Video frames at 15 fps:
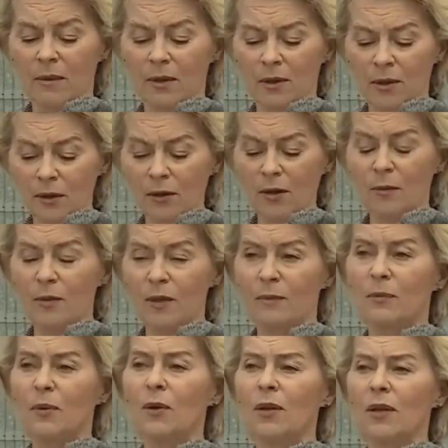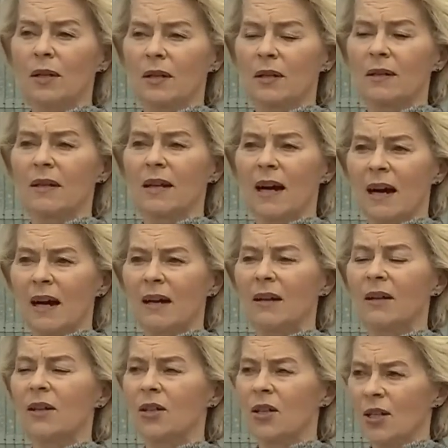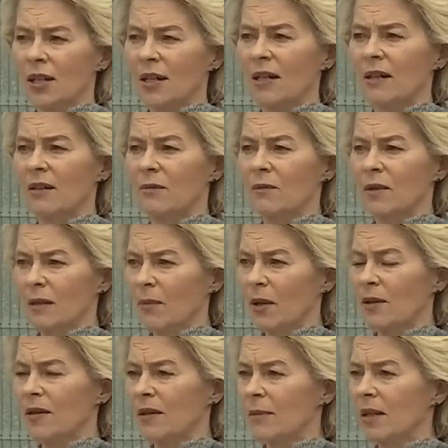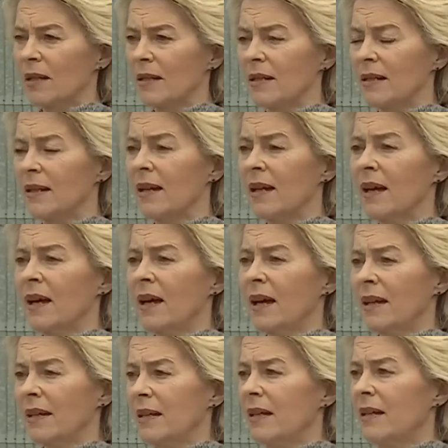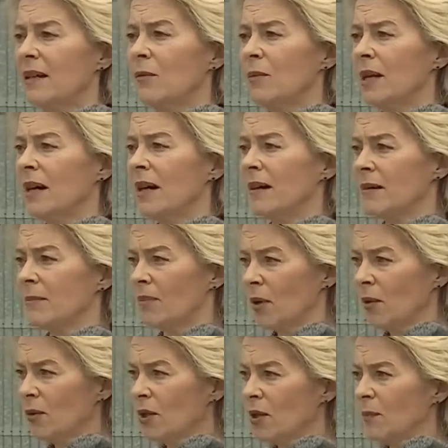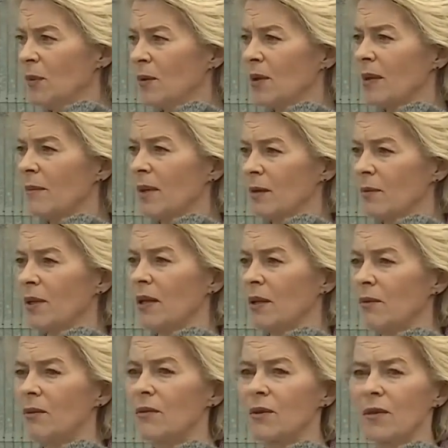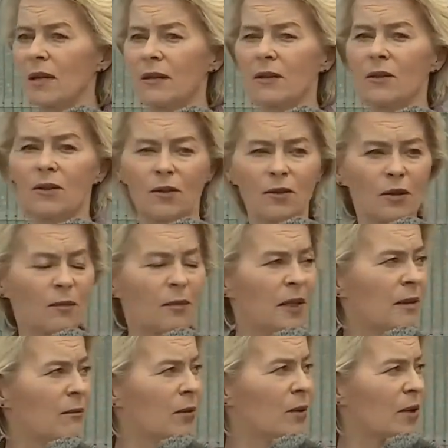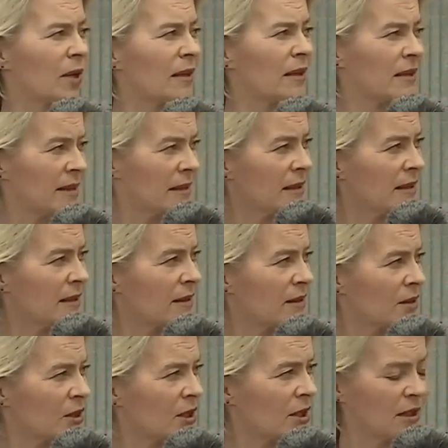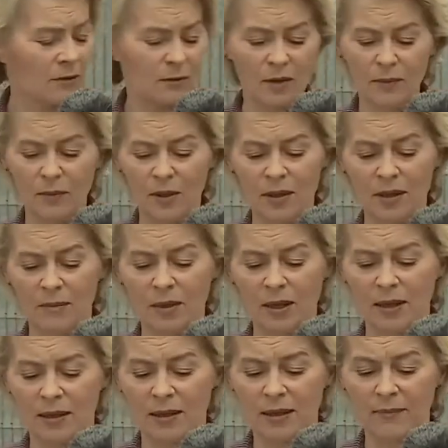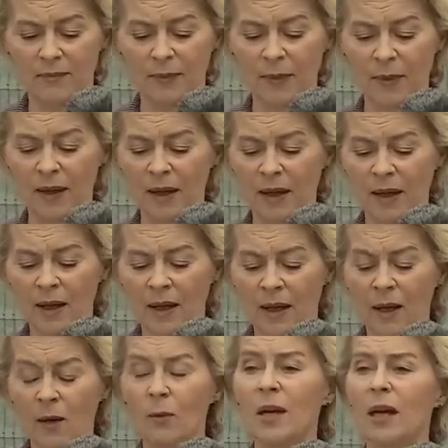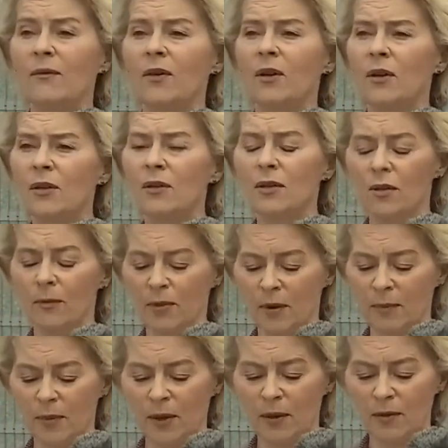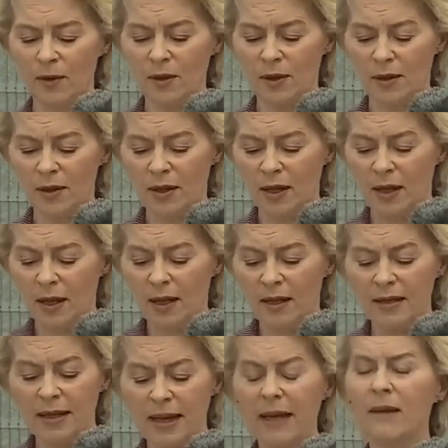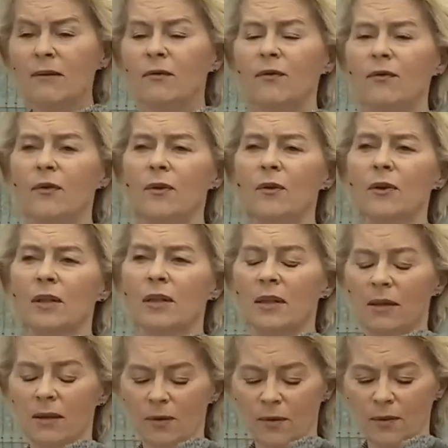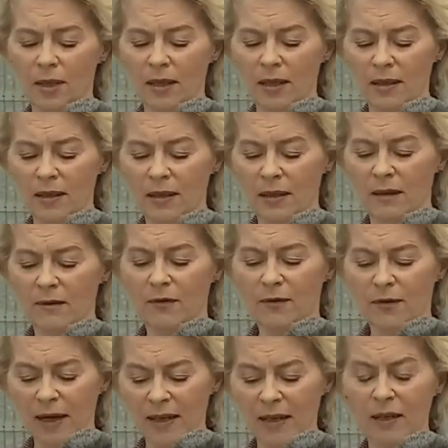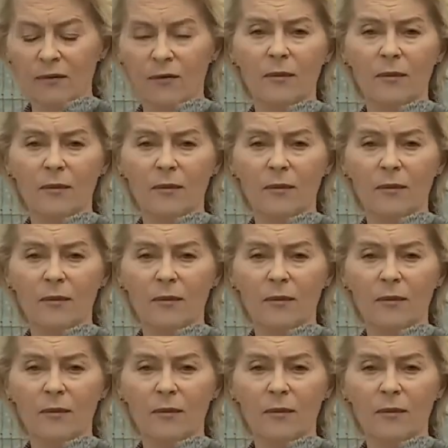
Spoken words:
Europe's borders are a shared responsibility. And here we are at a Polish border, but we are also at a European border, and it is a shared responsibility. We have also proposed a 10-fold increase in funding for